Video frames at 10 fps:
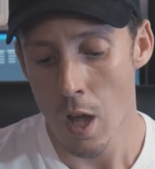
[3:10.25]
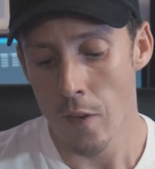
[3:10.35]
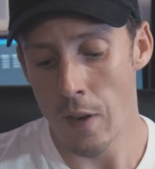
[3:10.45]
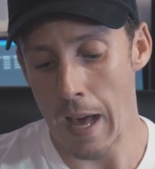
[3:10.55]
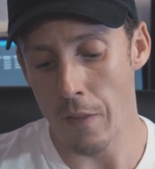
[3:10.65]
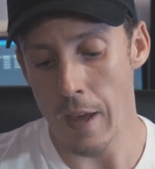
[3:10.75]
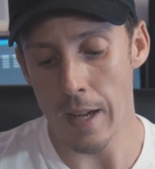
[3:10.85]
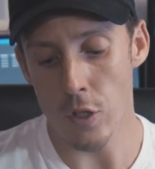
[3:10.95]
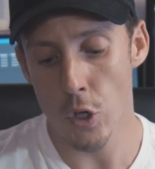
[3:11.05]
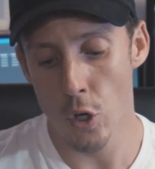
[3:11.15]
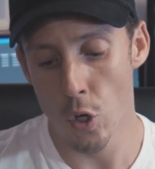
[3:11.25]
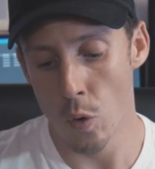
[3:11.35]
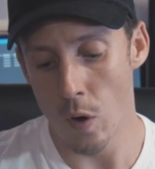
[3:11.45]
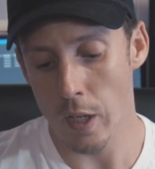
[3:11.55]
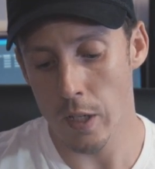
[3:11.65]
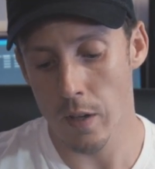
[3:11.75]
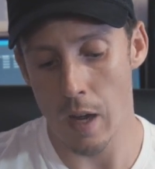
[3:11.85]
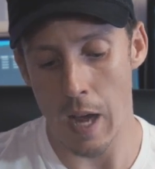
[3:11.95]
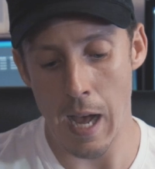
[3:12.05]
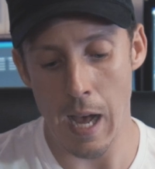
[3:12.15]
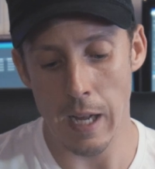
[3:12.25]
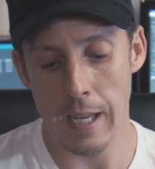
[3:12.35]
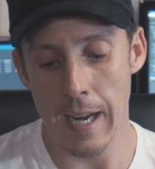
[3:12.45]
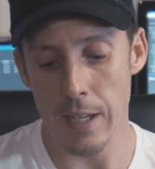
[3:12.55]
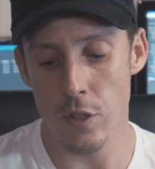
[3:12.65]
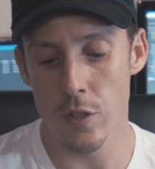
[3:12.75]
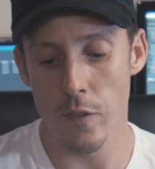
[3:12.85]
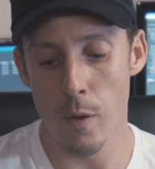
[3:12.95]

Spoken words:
Now, the actual connections